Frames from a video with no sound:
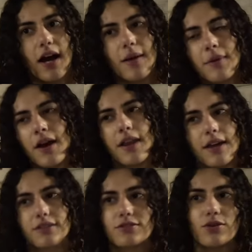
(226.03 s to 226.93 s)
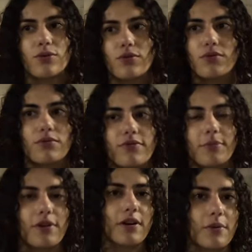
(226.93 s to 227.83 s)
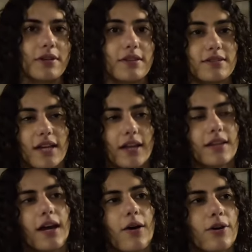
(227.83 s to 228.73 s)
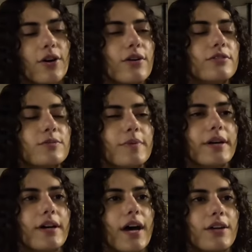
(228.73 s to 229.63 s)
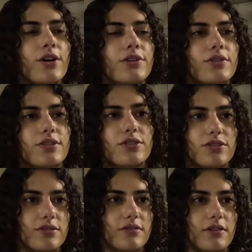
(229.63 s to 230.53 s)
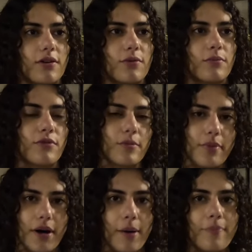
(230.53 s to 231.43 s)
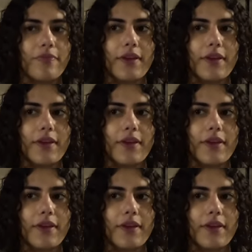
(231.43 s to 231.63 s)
I'm not like too familiar with exactly how it goes, but I know you could just, you know, remove the pump,